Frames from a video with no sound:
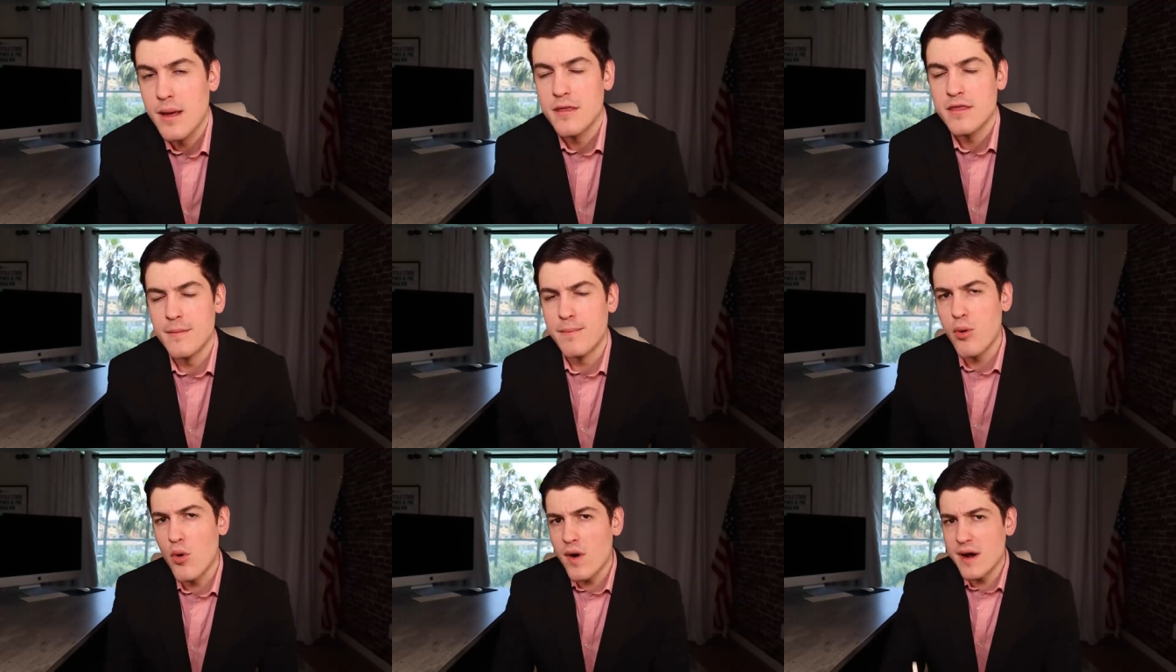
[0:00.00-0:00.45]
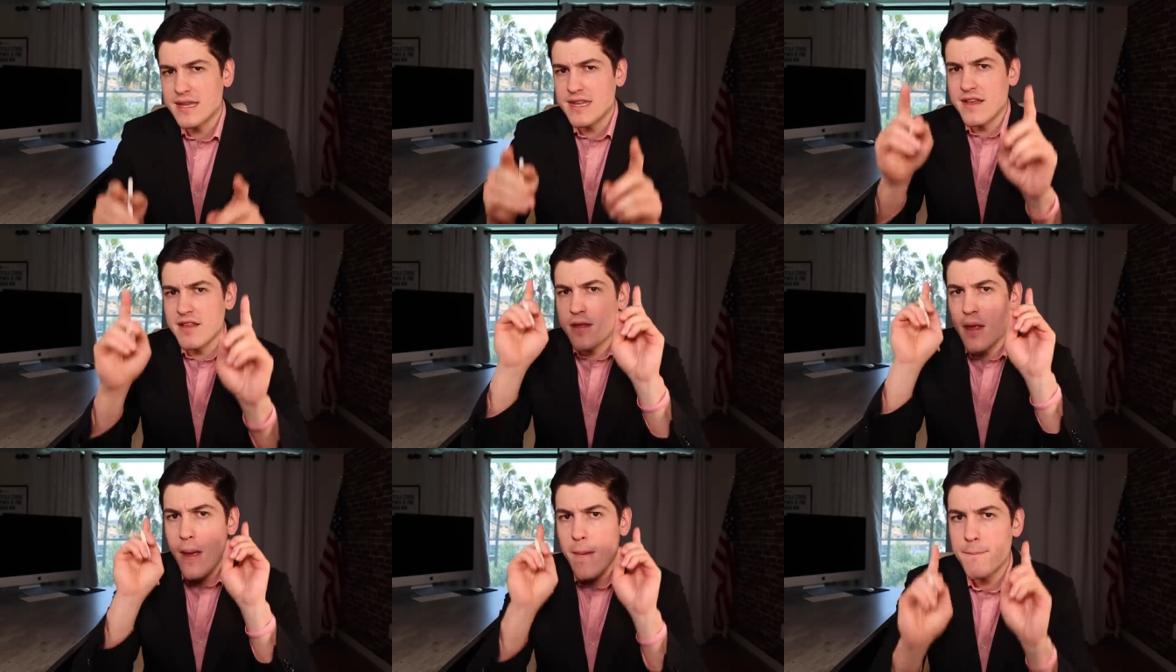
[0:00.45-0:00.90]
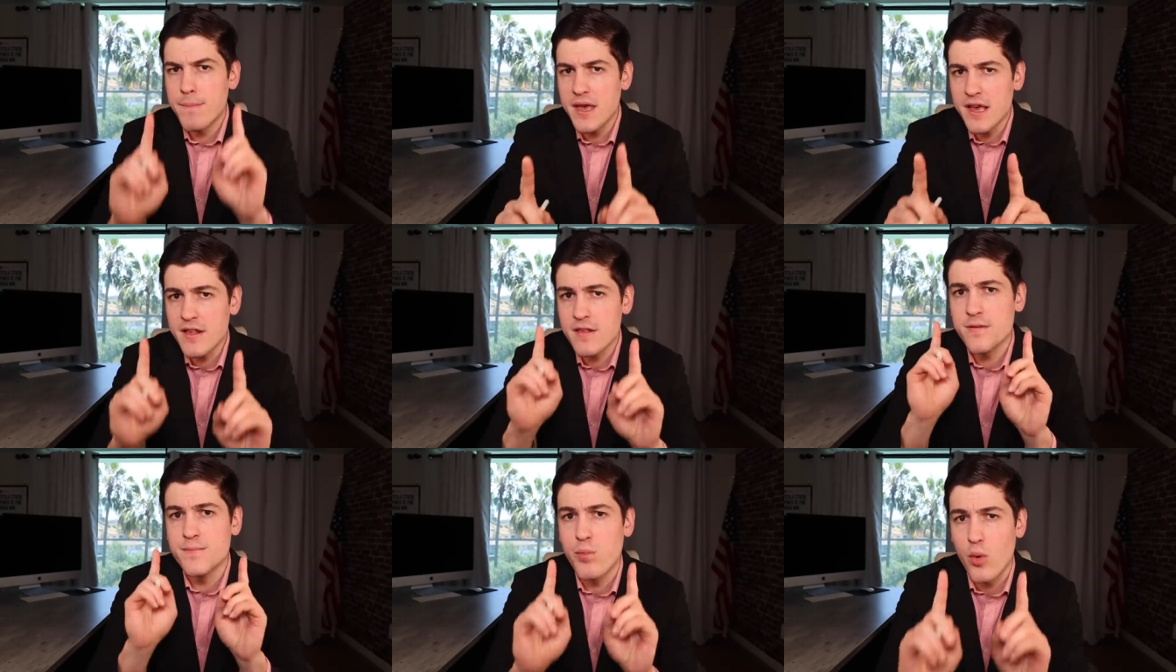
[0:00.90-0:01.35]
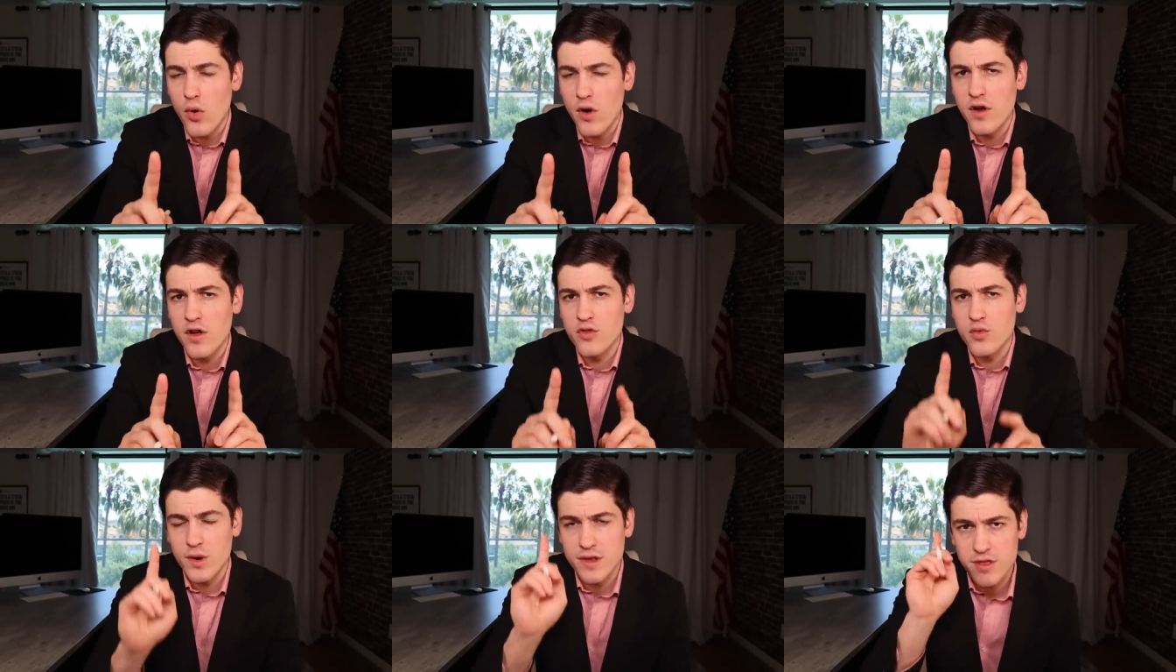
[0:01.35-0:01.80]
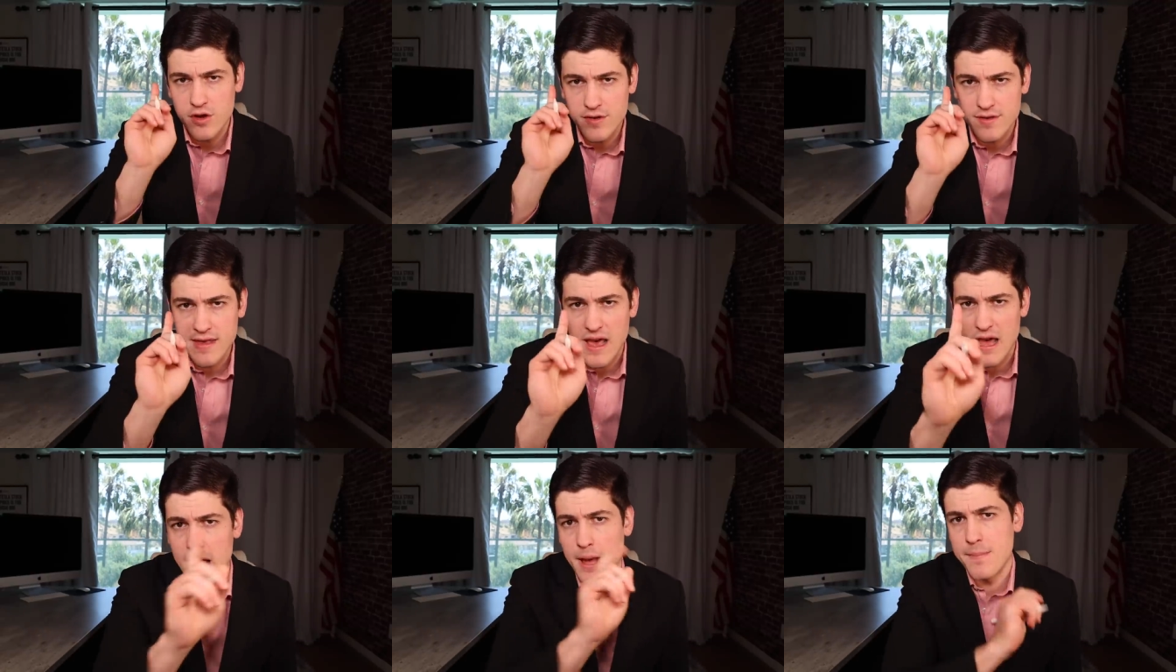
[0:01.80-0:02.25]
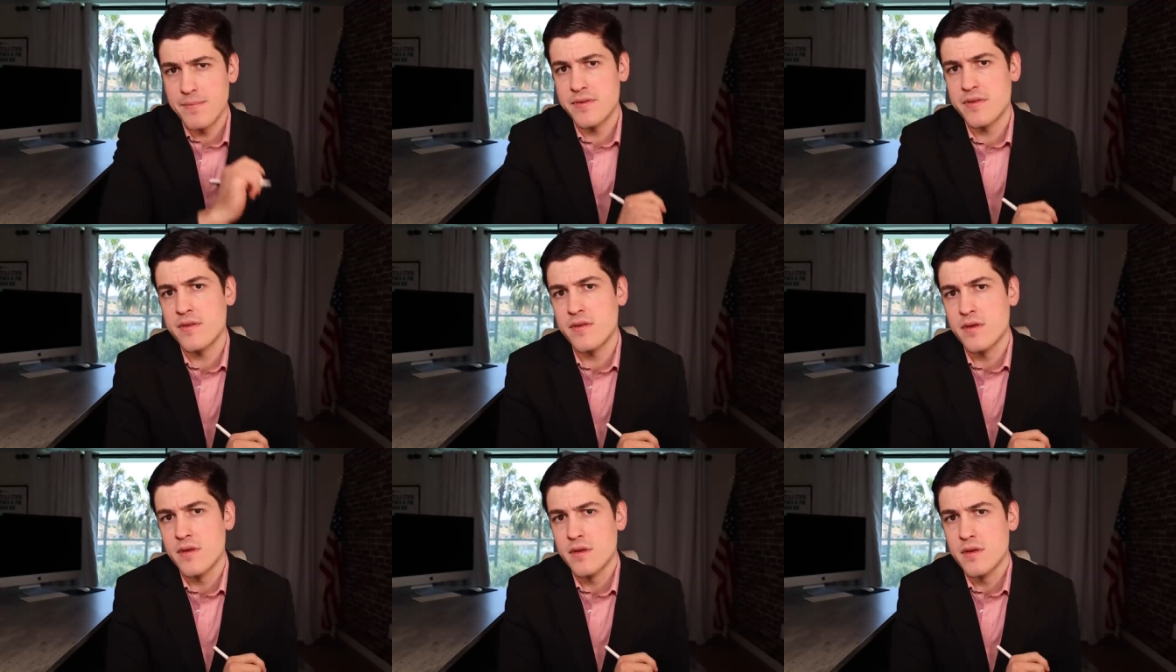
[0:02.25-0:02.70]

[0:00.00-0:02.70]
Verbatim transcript: The point is, be spoiled with your setups.